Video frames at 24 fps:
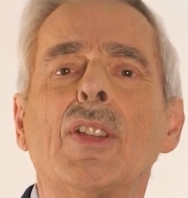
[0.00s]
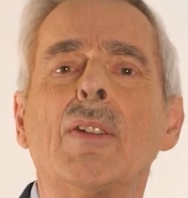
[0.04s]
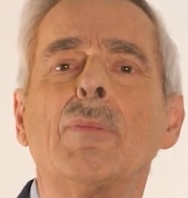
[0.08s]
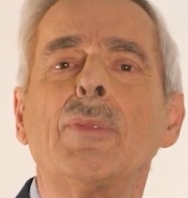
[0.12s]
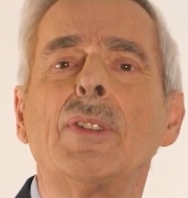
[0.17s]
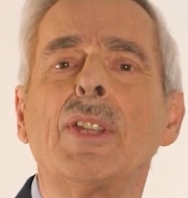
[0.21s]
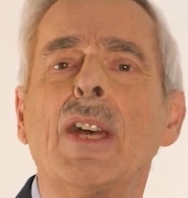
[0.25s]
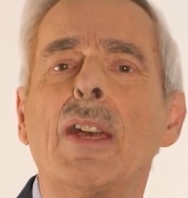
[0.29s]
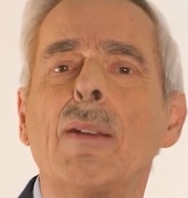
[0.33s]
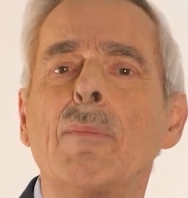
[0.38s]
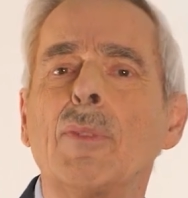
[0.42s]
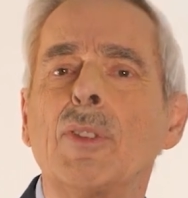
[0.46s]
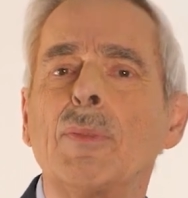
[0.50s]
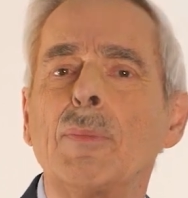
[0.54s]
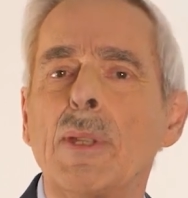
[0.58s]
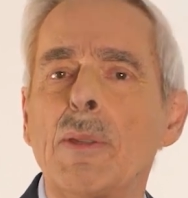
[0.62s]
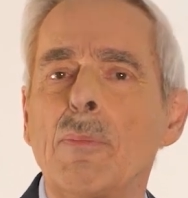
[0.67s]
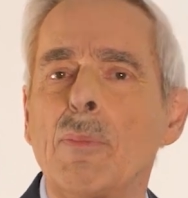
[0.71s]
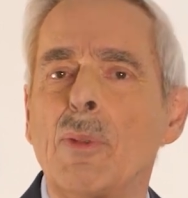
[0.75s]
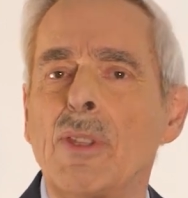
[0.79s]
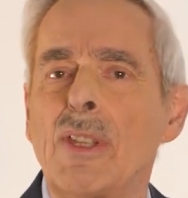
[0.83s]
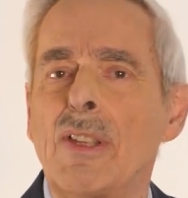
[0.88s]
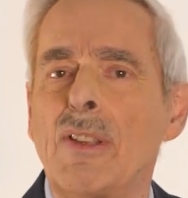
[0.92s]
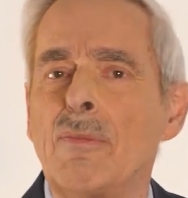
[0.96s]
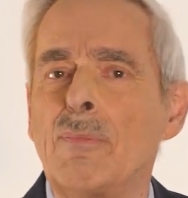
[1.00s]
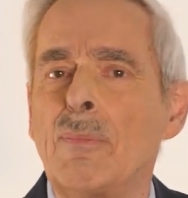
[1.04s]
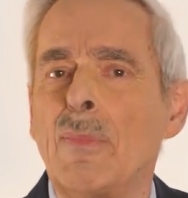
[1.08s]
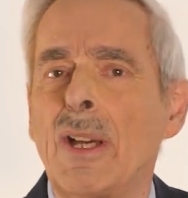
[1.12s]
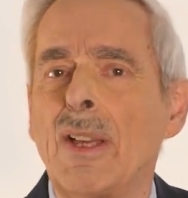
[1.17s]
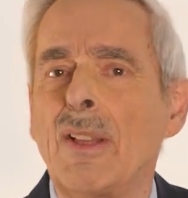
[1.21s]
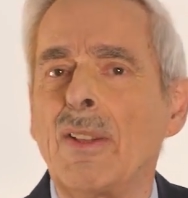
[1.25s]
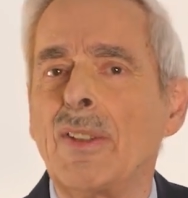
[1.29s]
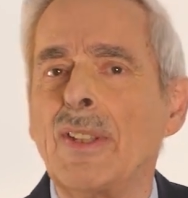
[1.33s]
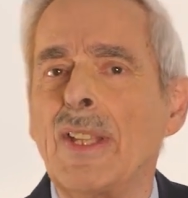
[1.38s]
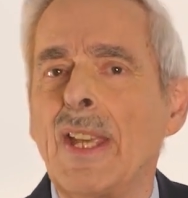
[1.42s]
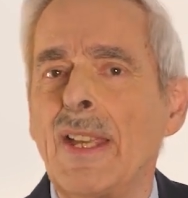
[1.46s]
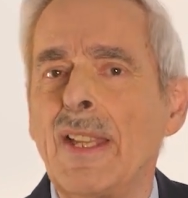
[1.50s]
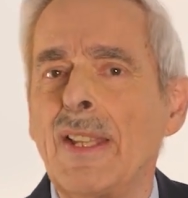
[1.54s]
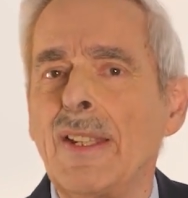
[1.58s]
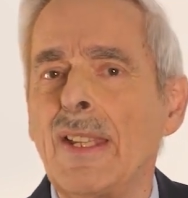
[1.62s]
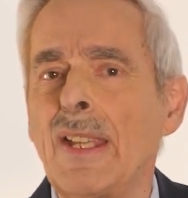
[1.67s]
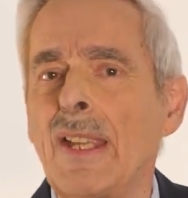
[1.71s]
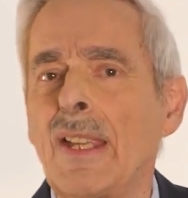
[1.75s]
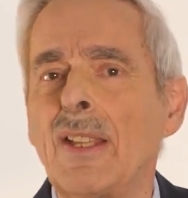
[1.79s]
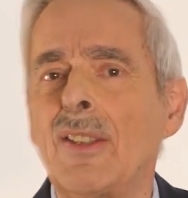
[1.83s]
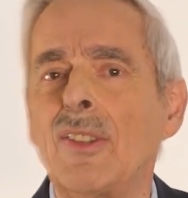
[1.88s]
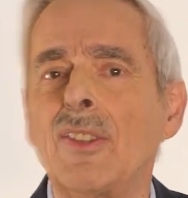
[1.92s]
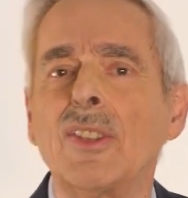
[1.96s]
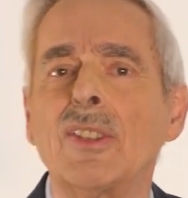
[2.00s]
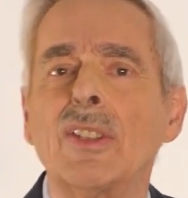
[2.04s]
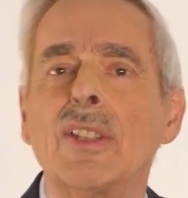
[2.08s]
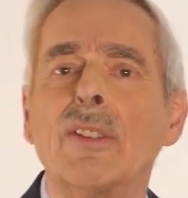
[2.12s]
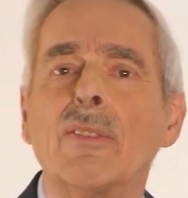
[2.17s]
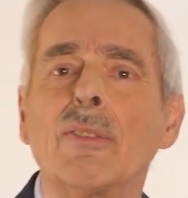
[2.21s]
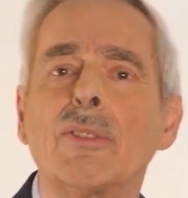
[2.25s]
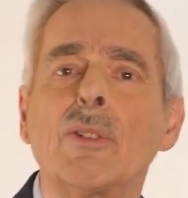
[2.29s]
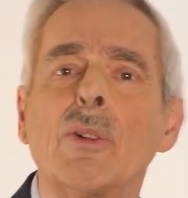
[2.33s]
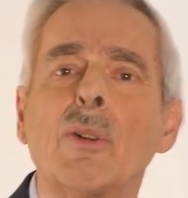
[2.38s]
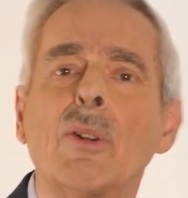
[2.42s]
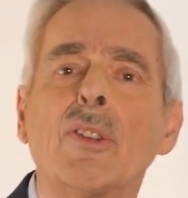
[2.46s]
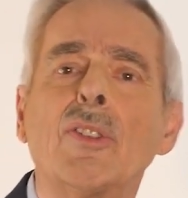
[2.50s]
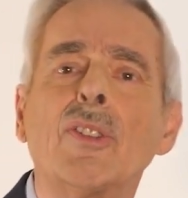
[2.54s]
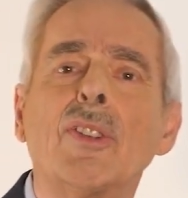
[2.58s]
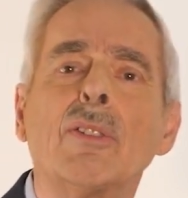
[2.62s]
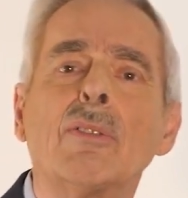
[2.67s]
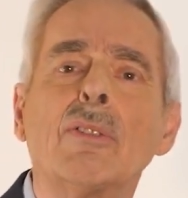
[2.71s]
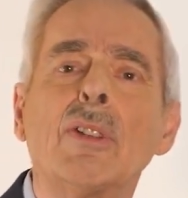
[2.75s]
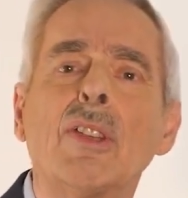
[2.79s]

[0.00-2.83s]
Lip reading: Sometimes people have mild headaches, and of course the